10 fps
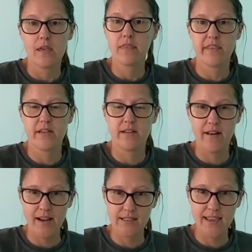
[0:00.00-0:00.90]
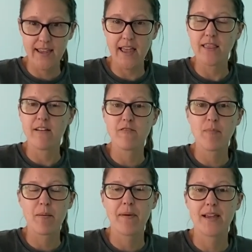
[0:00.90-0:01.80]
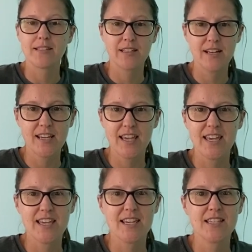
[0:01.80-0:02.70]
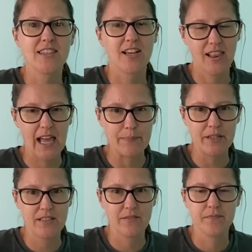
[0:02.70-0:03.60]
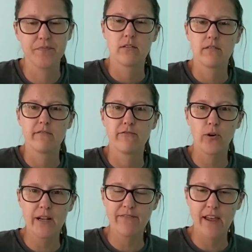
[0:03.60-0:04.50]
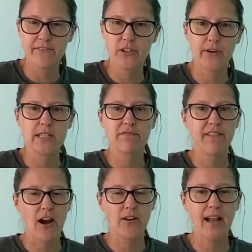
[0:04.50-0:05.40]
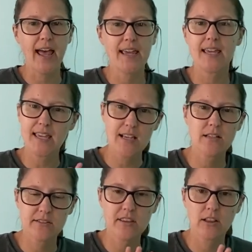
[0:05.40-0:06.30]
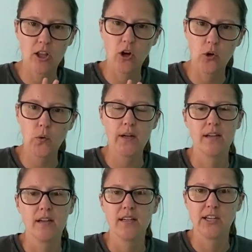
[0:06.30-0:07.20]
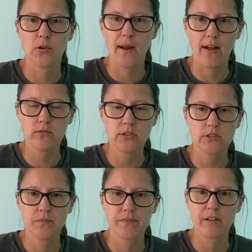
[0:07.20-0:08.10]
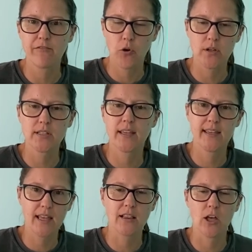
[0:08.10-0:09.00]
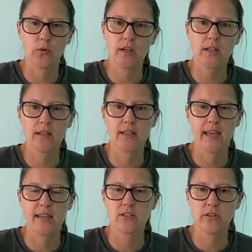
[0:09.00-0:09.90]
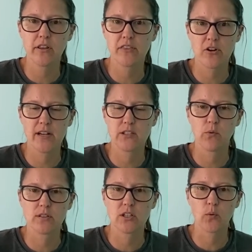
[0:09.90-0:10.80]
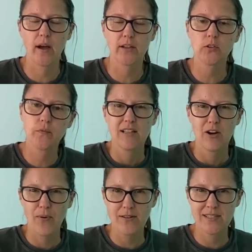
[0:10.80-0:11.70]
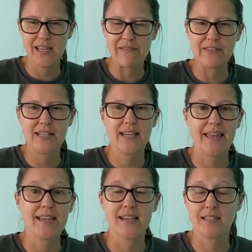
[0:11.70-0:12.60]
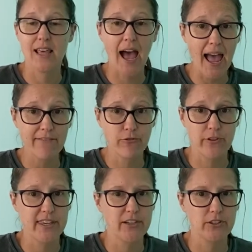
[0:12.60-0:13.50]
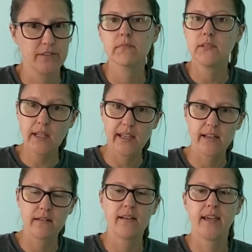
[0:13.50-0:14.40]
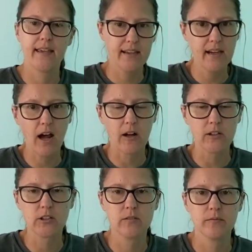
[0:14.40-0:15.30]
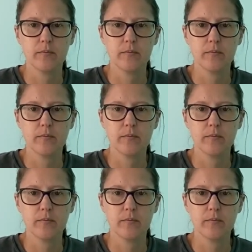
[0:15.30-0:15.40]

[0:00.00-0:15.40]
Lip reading: The next thing I love about my city is the climate. 45 degrees Fahrenheit is the low year round. Of course, it can get lower, it can get into the 30s once in a while. Around 78 is the high for the year. And again, it can get hotter.